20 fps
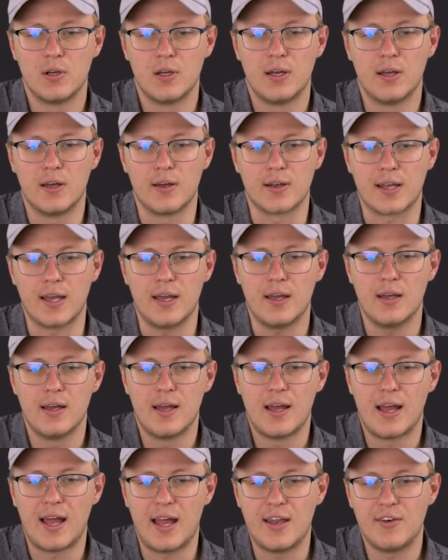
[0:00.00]
Okay,
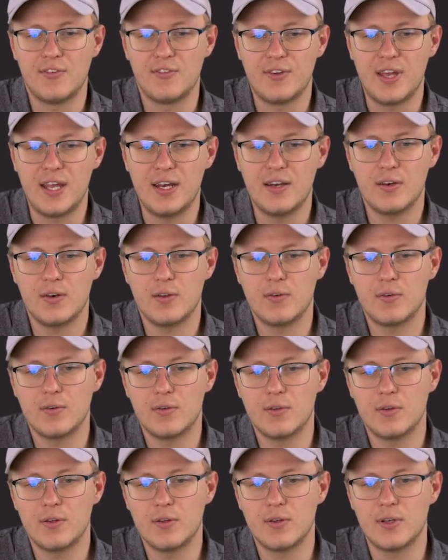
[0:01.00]
and then
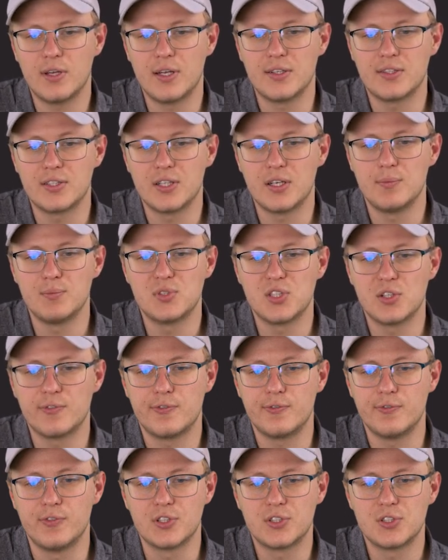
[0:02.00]
in terms
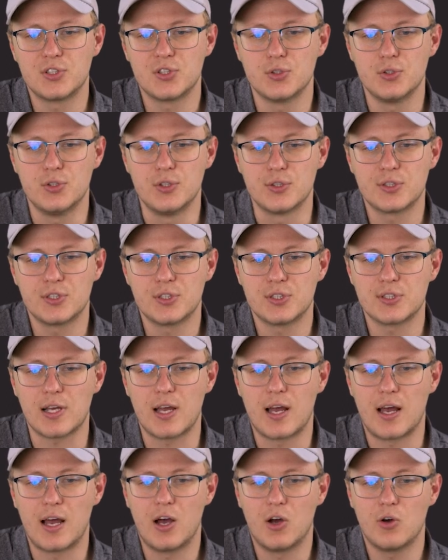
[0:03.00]
of the suits,
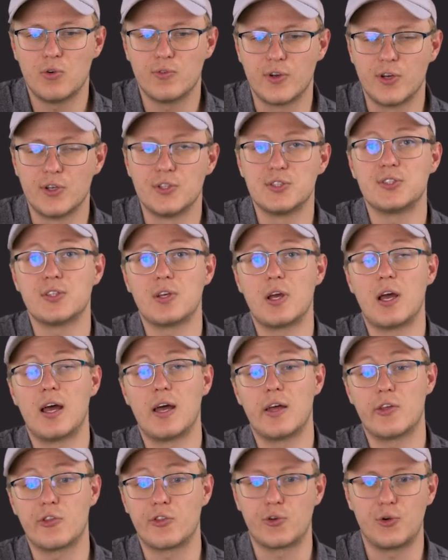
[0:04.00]
how those
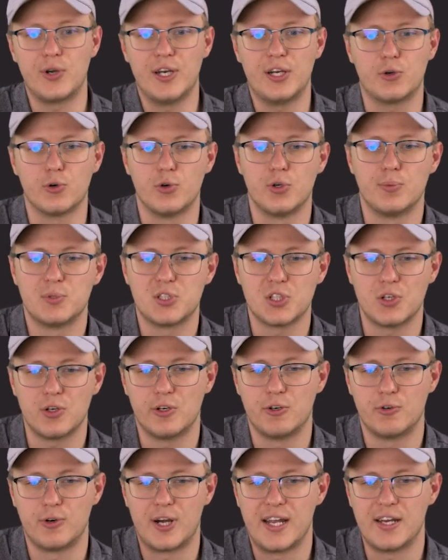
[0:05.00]
3 groups
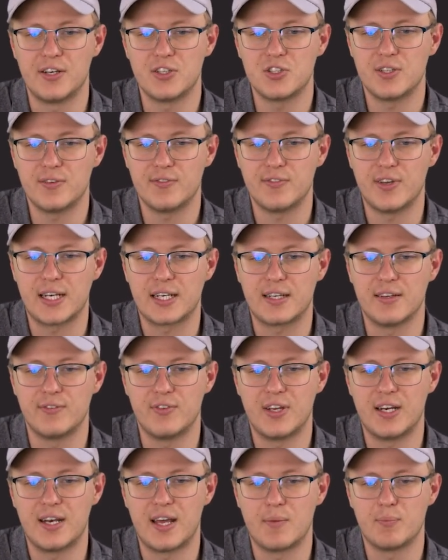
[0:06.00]
are arranged, that can
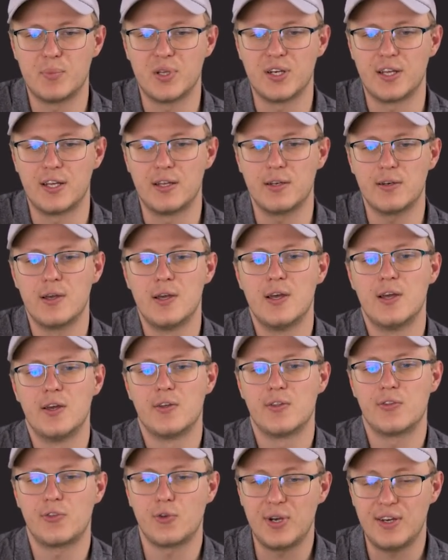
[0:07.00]
then happen in
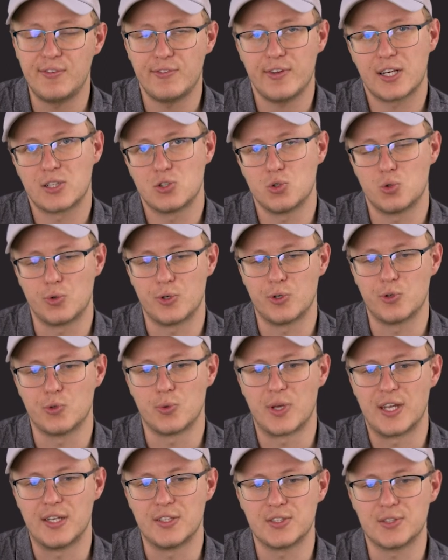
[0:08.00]
3 factorial
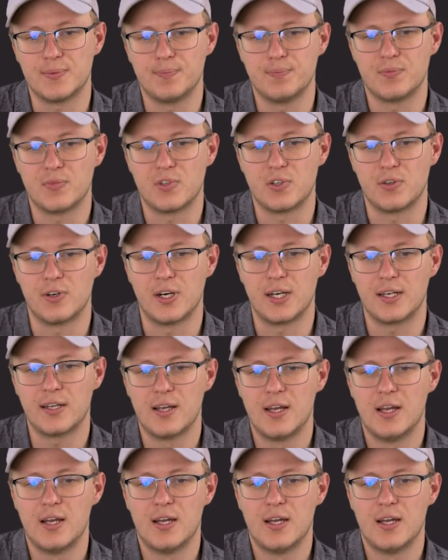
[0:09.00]
ways, right?